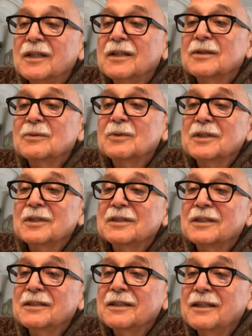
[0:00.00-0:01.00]
with a
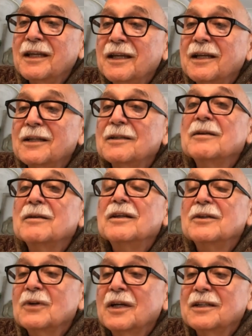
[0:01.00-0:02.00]
tin can
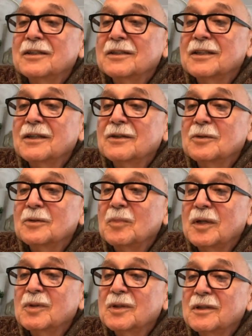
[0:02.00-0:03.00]
trying to sell you
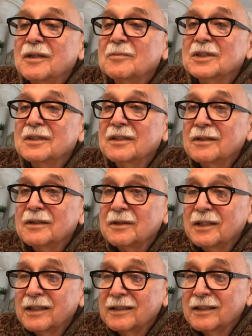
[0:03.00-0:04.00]
bubble gum and
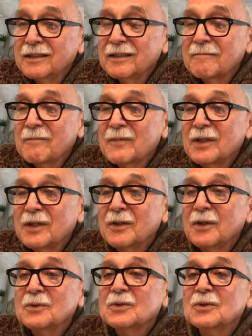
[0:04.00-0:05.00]
cigarettes,
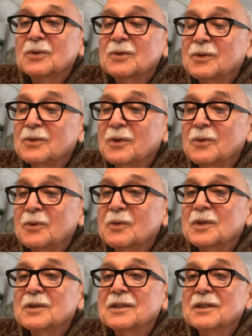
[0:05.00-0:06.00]
so you don't
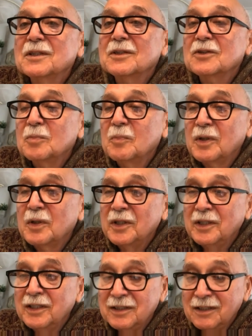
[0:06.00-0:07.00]
really
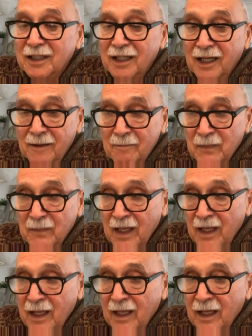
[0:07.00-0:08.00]
experience that.
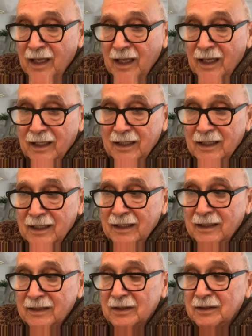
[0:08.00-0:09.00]
And I think
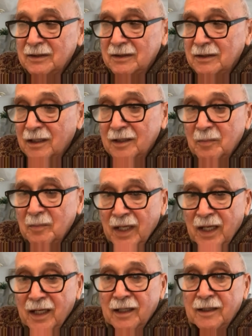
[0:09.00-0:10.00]
as a young
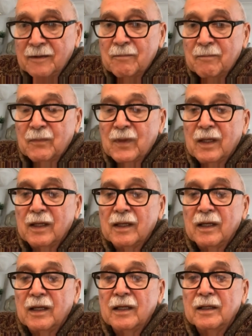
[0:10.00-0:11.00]
man
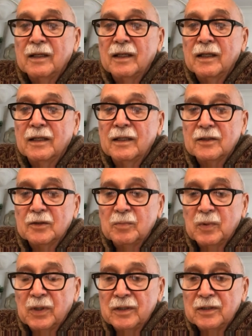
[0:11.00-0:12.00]
and
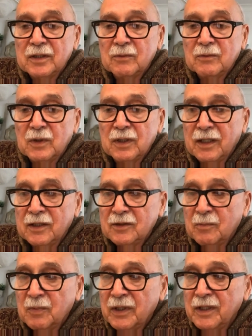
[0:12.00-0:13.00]
experiencing what I
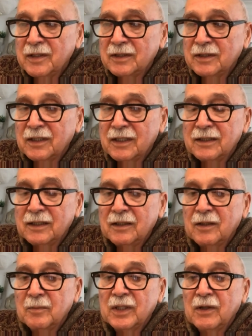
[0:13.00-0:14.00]
experienced and then
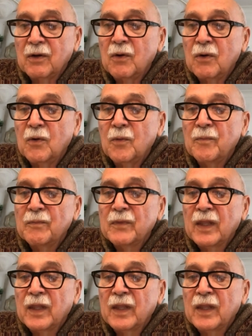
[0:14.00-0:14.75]
coming home